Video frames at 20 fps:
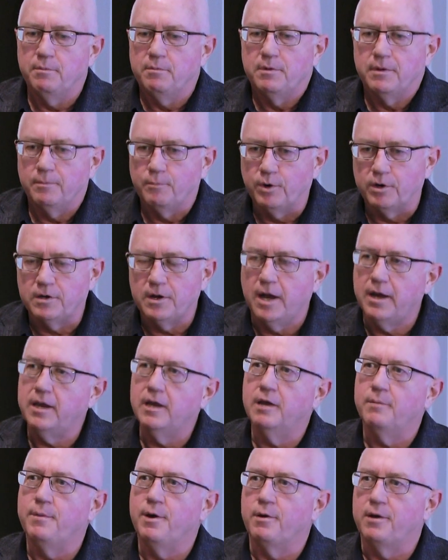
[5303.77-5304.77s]
we're talking
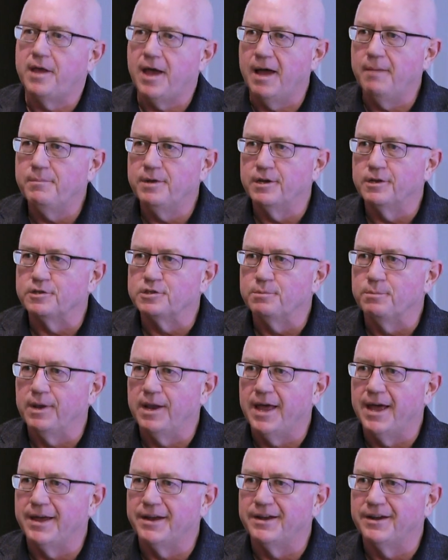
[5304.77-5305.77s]
about communism a
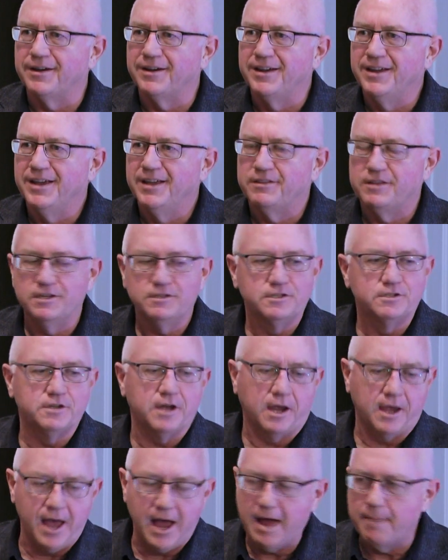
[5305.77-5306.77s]
lot here, this is a
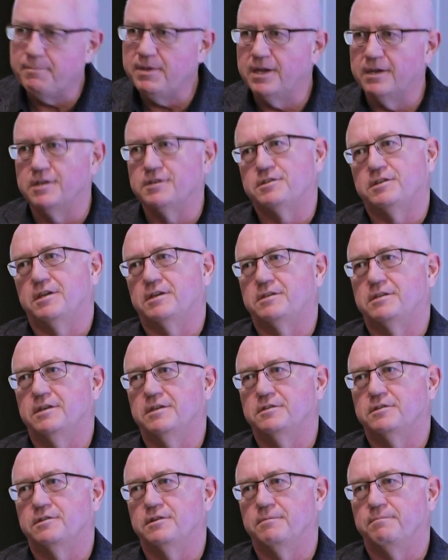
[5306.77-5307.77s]
communistic
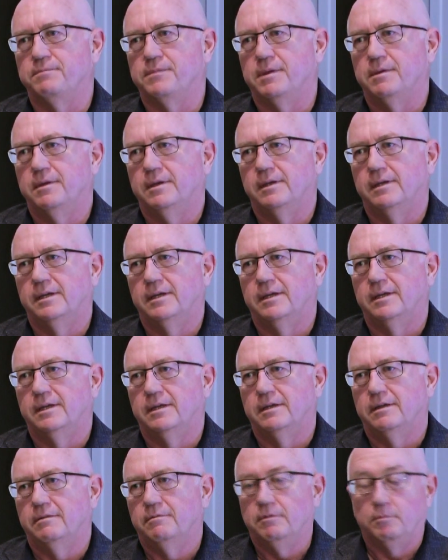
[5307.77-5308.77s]
system.
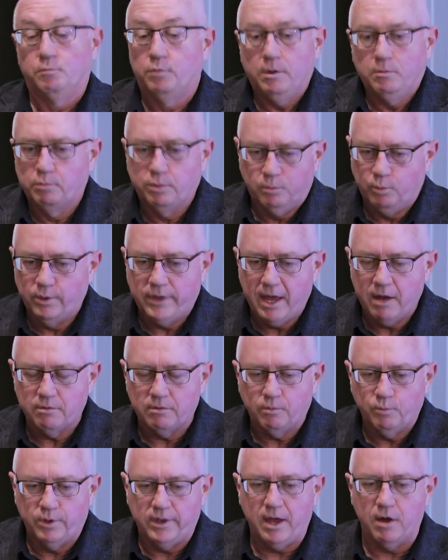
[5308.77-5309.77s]

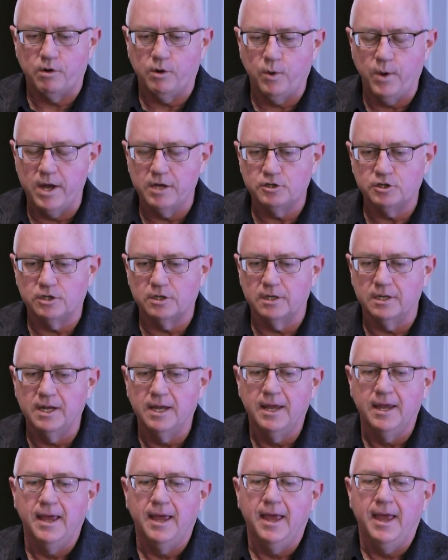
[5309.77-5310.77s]
Without question.
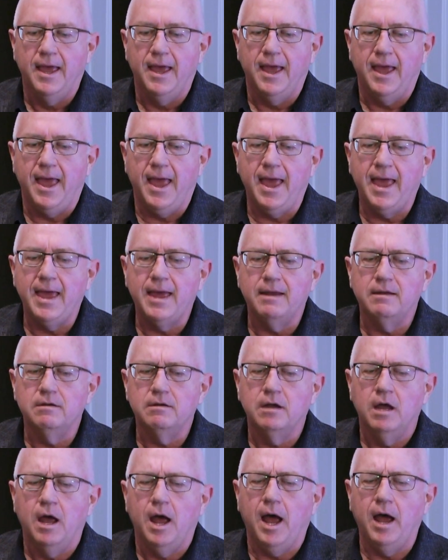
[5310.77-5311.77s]
And
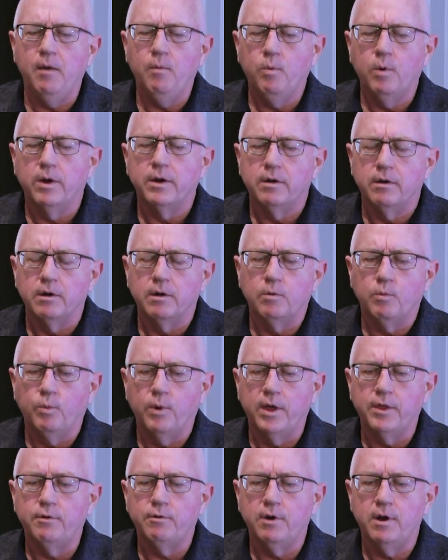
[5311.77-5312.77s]
I wonder
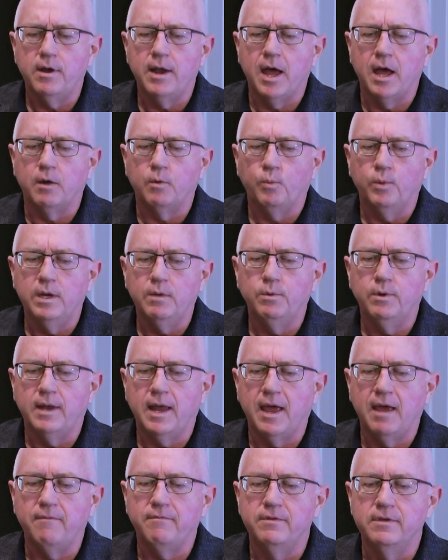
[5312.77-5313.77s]
whether or not we would
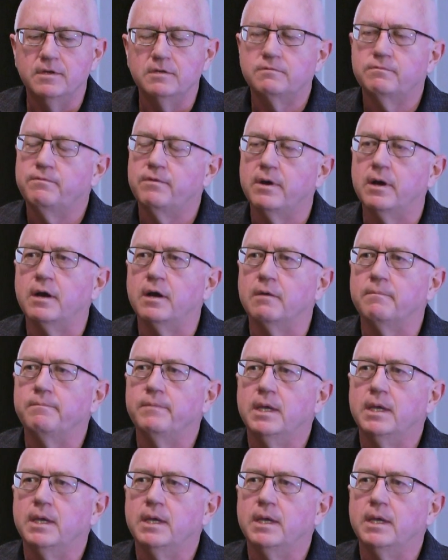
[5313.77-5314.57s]
have this fair